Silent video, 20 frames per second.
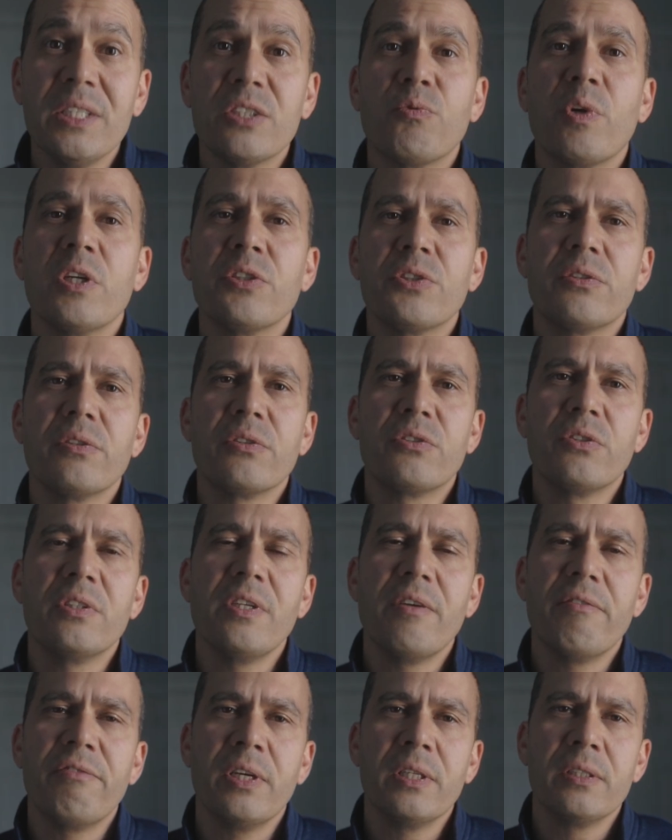Please register to
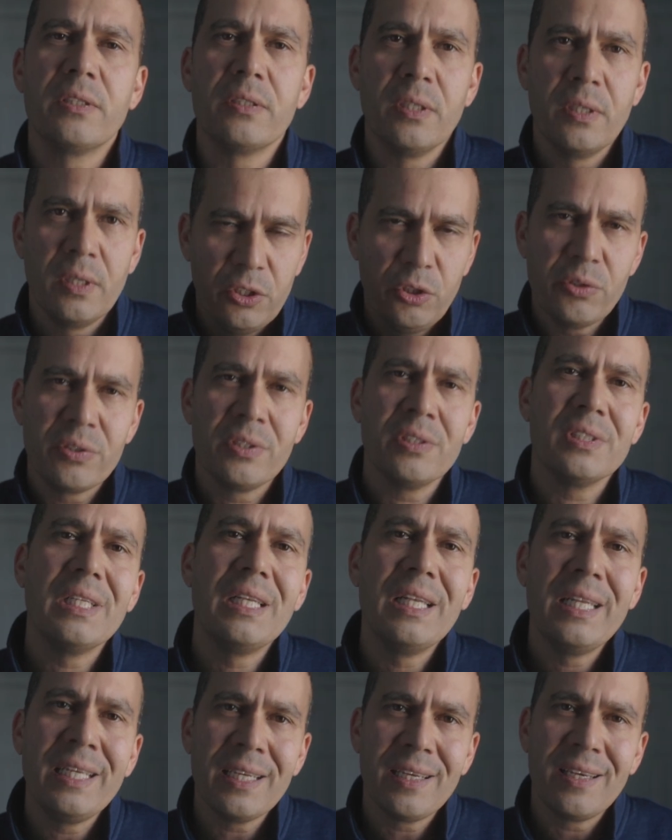the event using
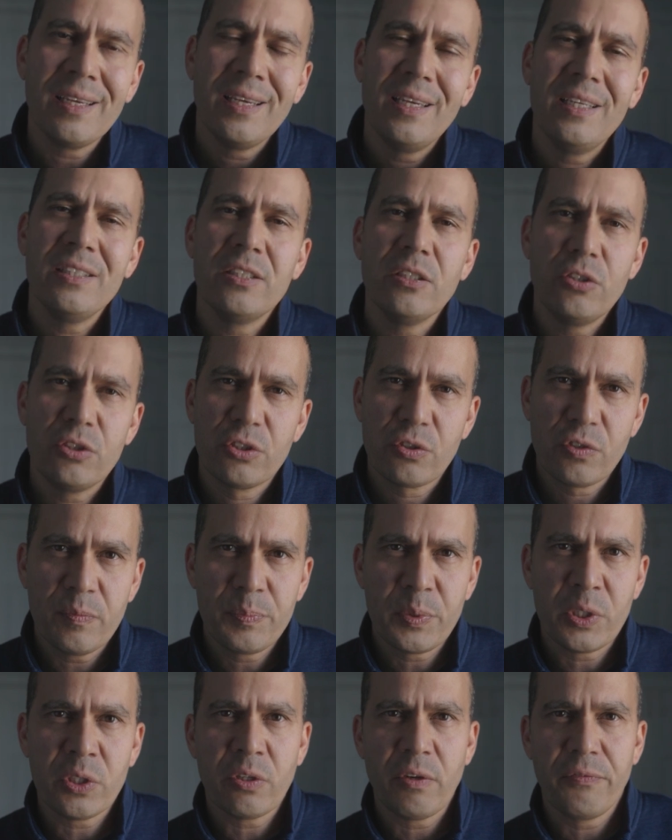the link in the
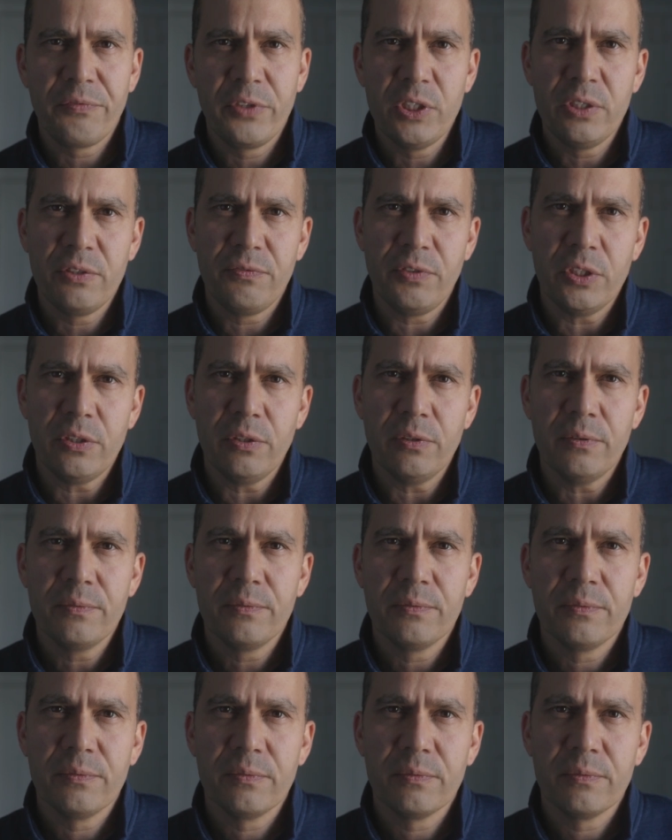description of this video.